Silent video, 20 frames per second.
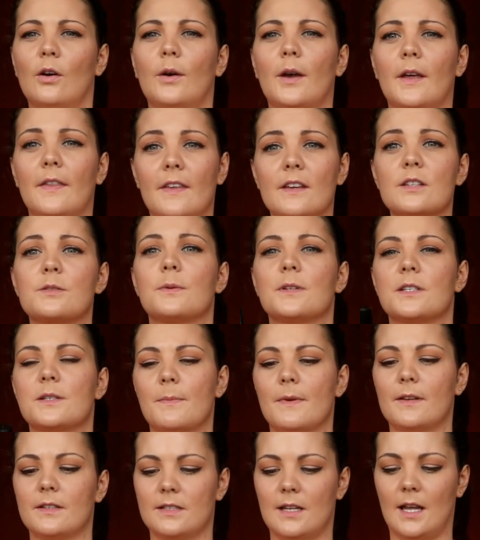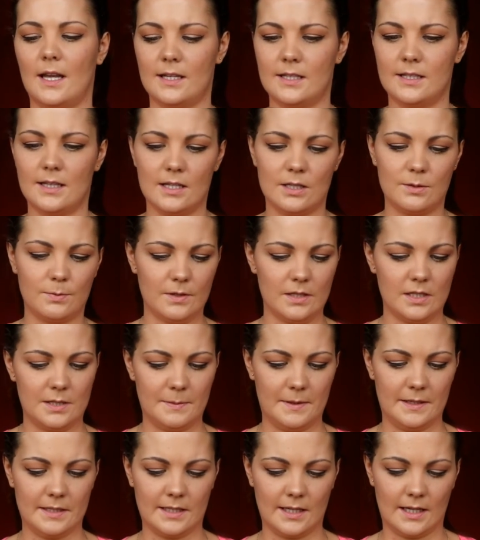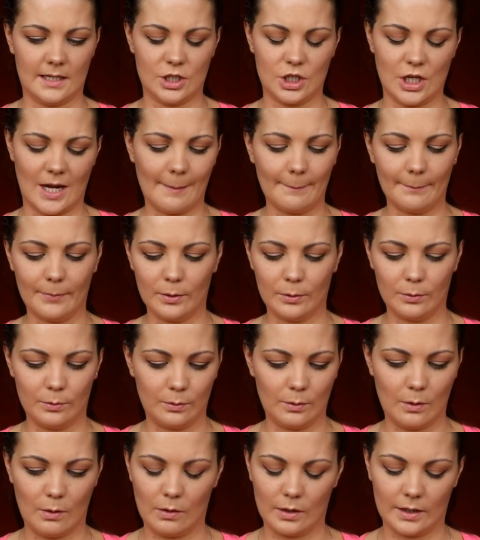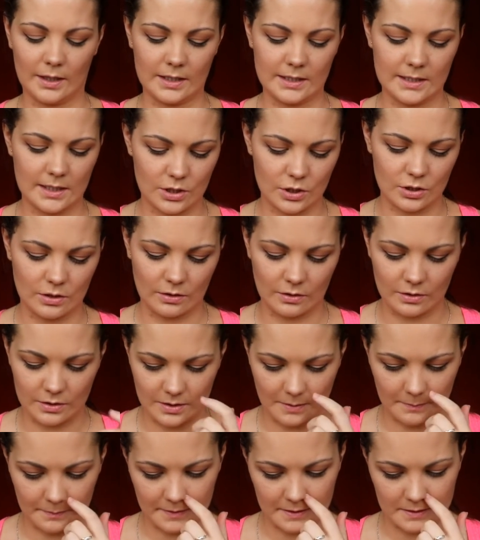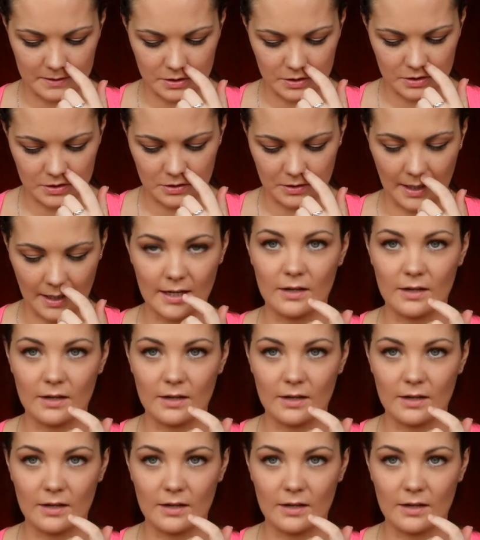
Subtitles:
Okay, this one smells nice. This one smells like shampoo or conditioner or something, just your